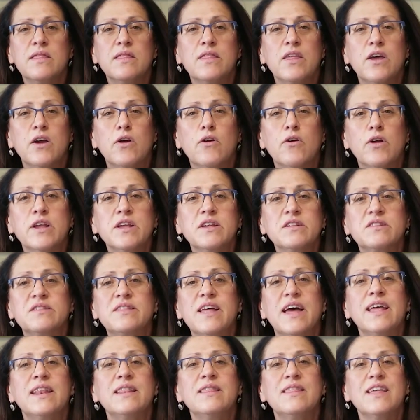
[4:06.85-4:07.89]
there is
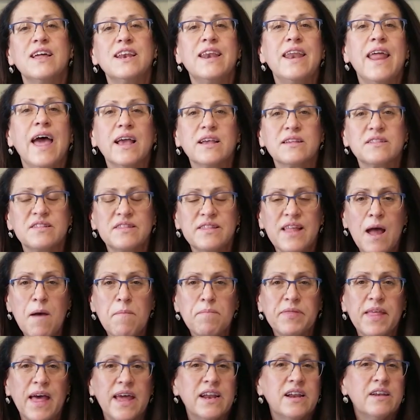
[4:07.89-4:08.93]
then the next
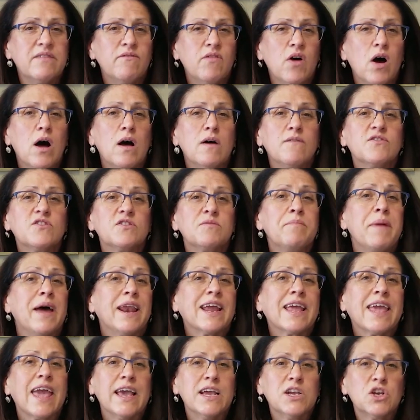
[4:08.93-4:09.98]
step that involves
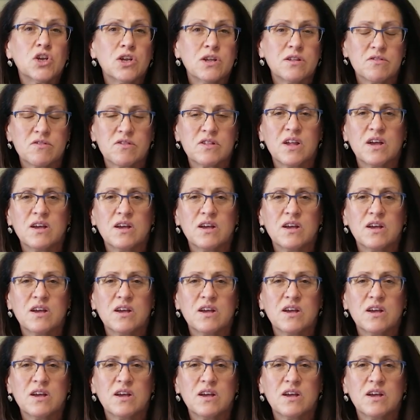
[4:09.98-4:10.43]
medications.